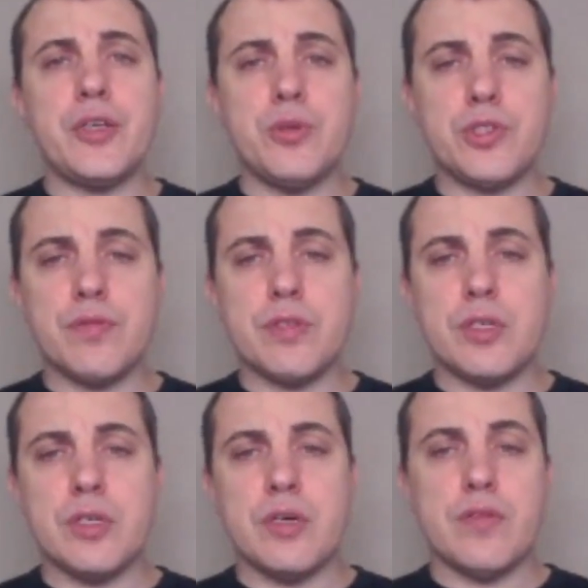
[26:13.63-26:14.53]
use of
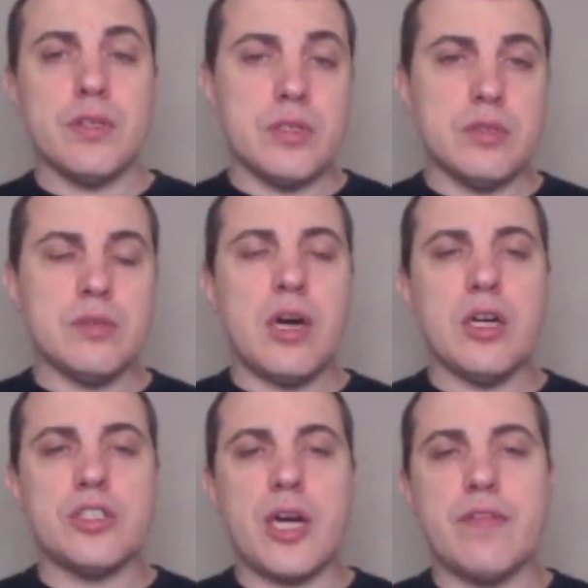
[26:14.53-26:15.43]
the
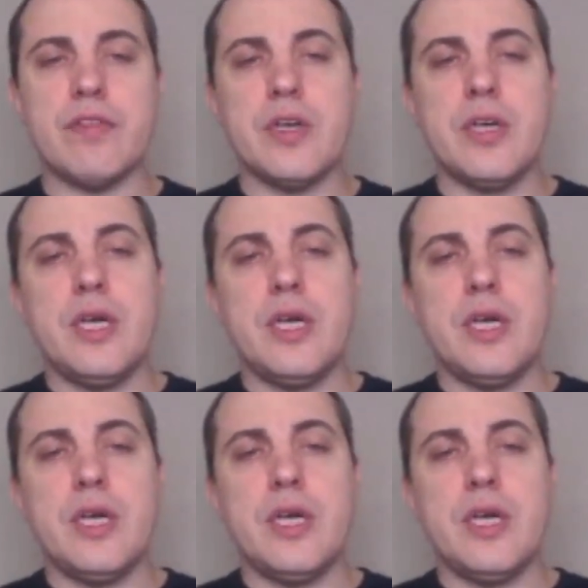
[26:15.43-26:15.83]
hard drive.